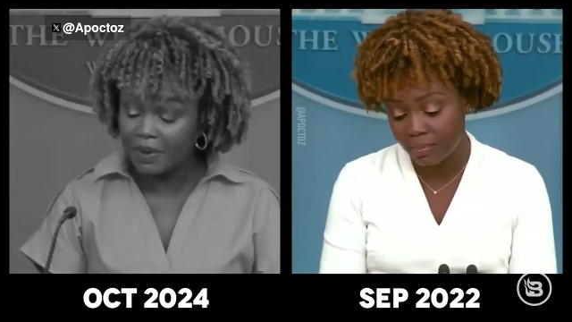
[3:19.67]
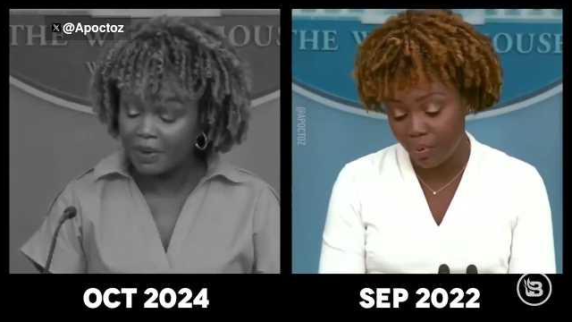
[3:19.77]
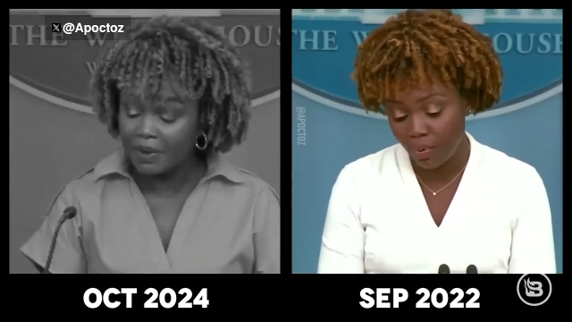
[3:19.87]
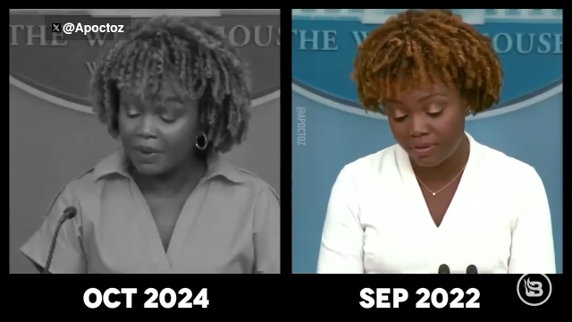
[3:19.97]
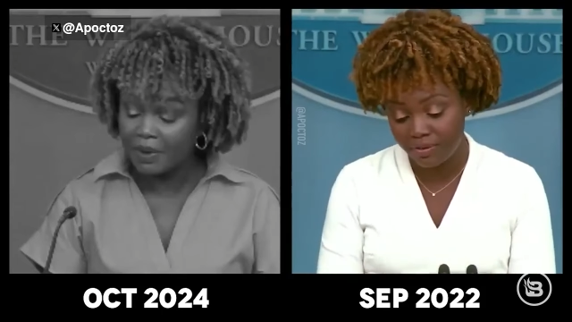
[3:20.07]

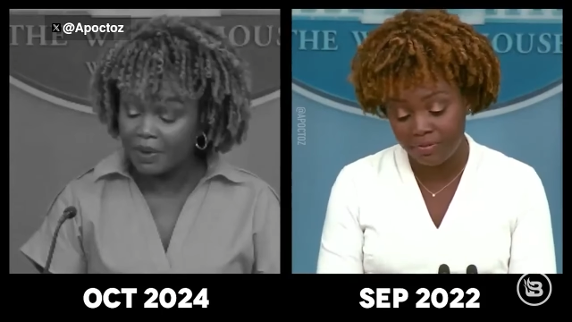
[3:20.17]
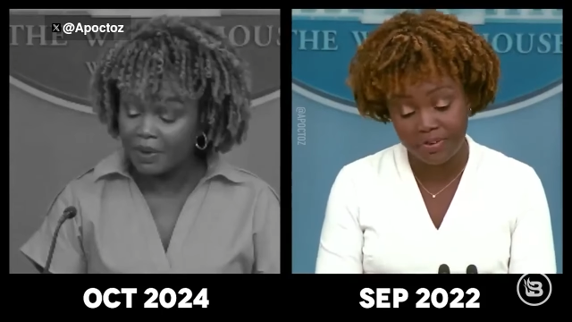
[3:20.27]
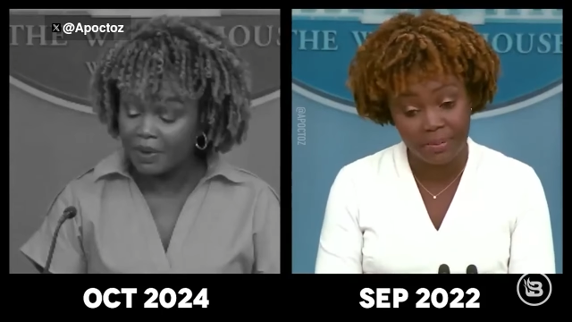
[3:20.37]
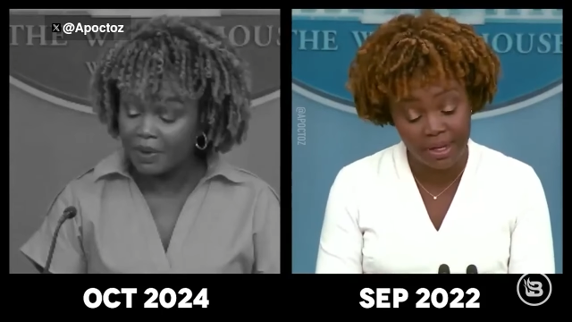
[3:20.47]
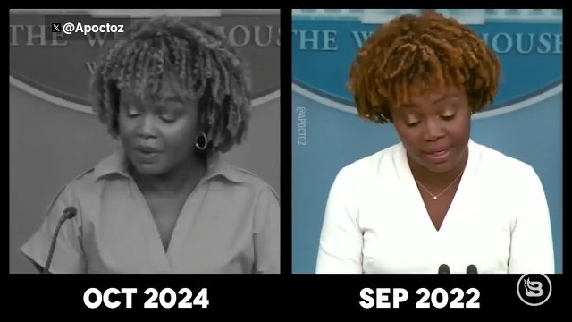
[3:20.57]
Speaker 1: support
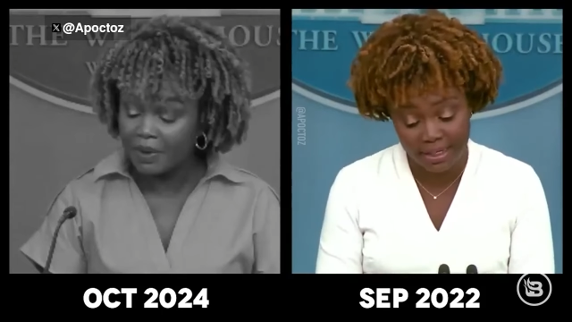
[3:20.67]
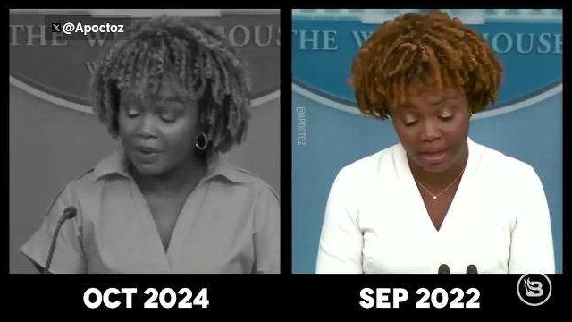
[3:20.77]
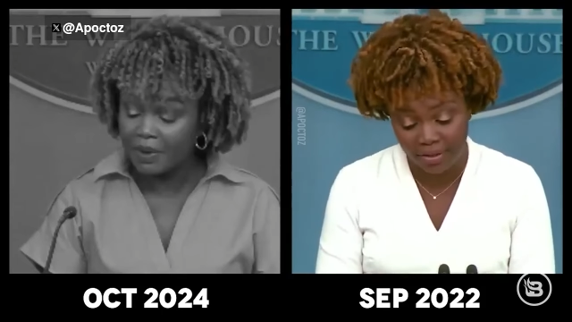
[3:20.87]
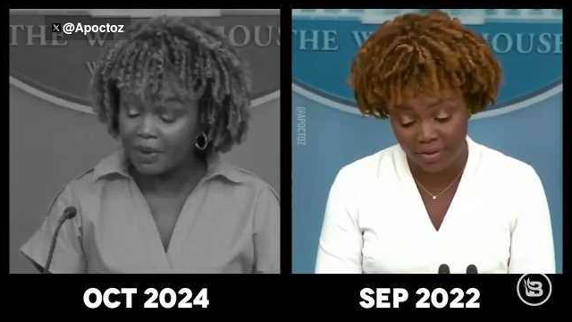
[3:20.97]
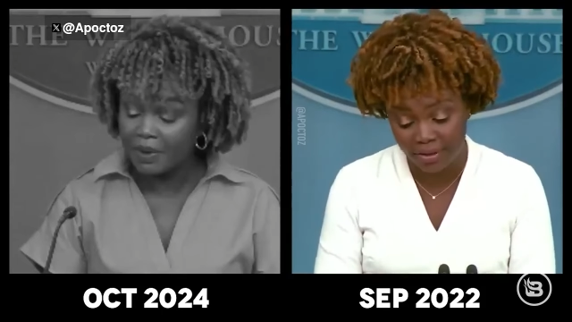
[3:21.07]
from FEMA
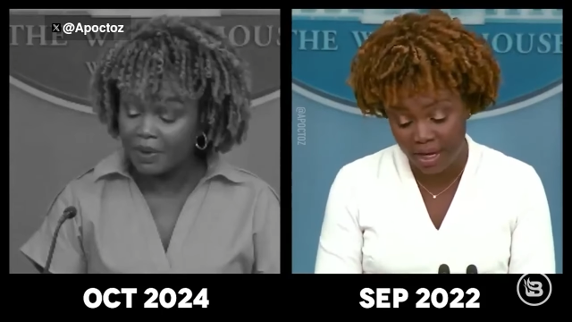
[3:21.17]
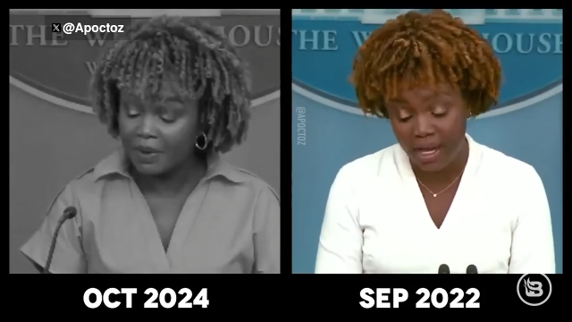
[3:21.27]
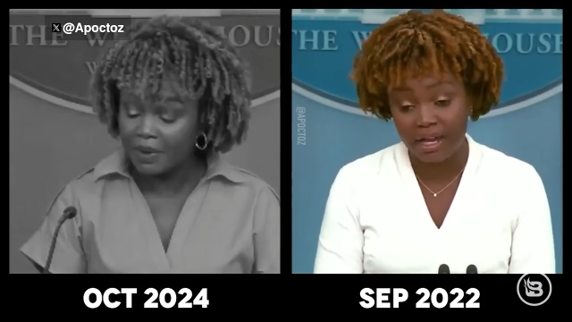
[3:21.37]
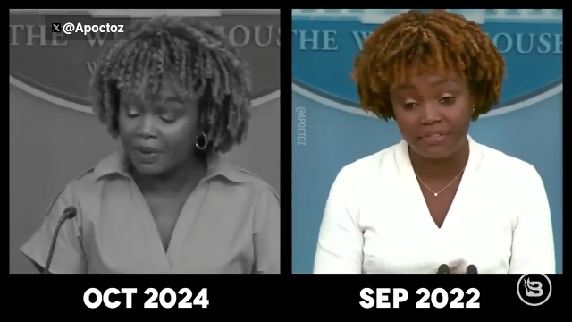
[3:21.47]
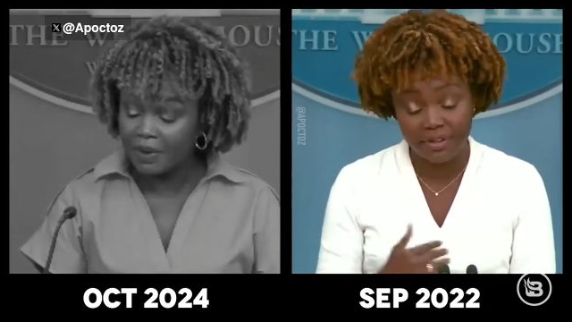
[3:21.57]
and
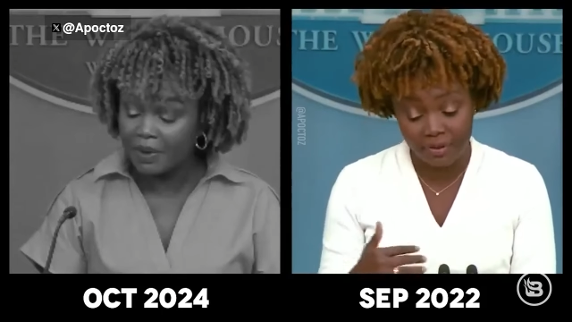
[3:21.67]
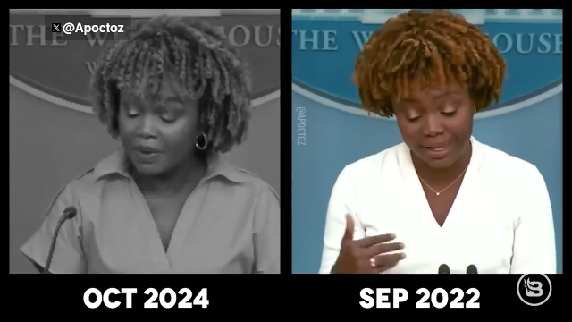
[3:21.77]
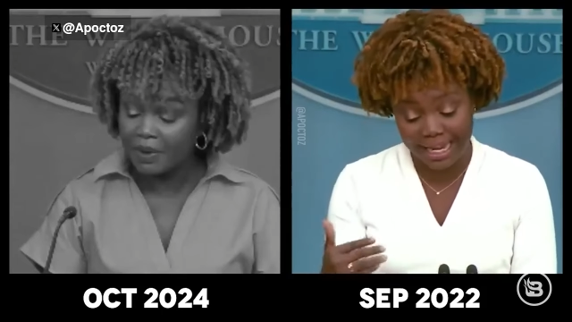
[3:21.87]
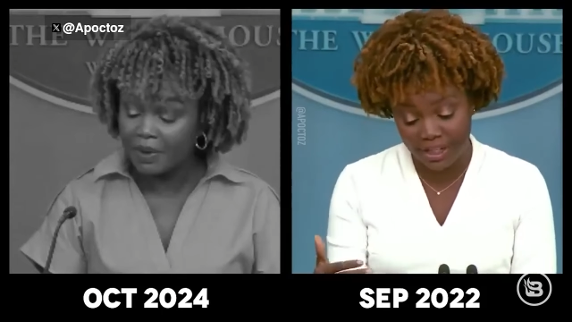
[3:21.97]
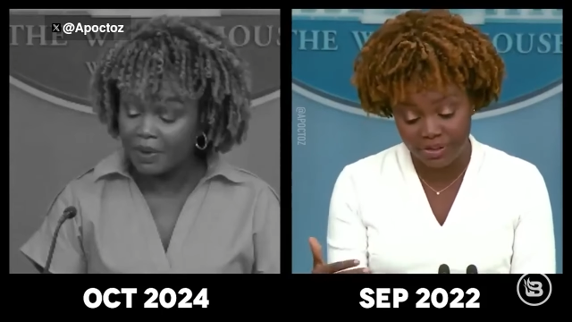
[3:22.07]
other uh,
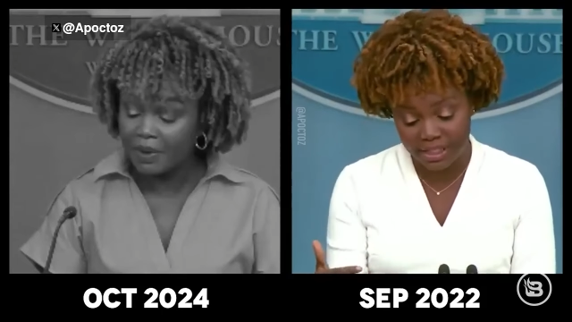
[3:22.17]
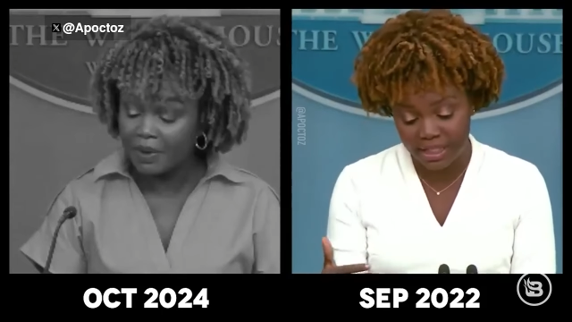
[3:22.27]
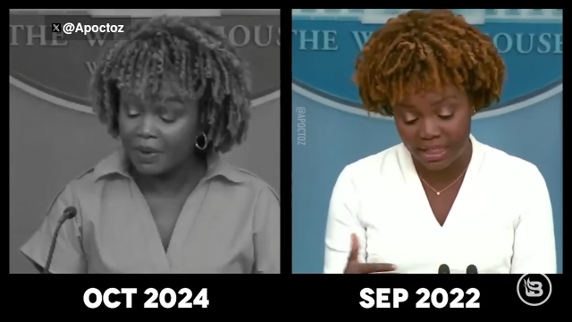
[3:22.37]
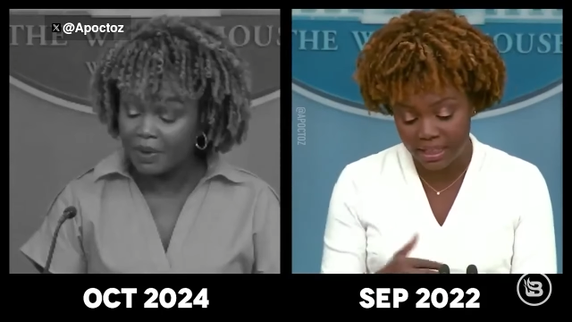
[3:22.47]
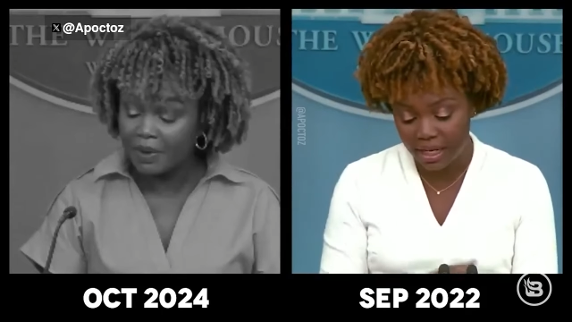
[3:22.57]
federal
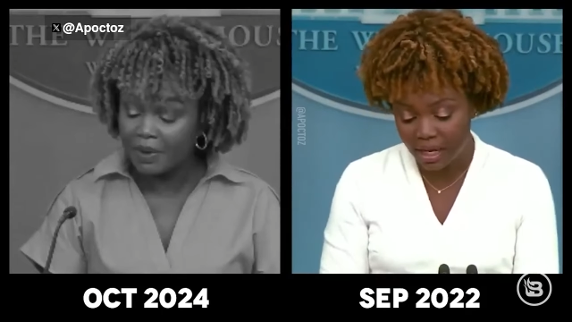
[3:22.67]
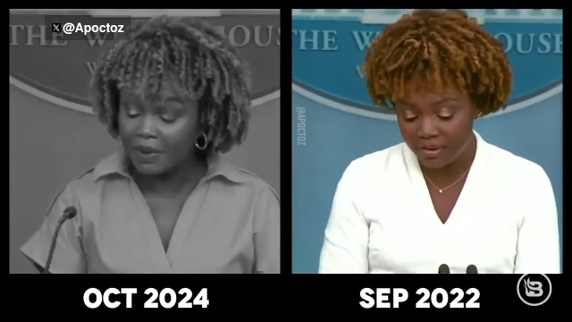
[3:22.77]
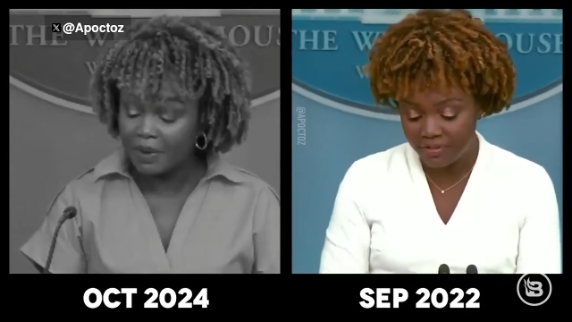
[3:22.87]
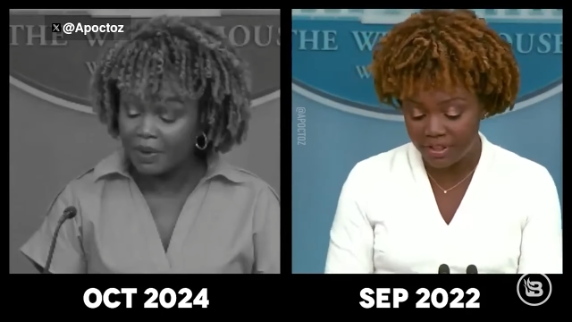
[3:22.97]
agencies.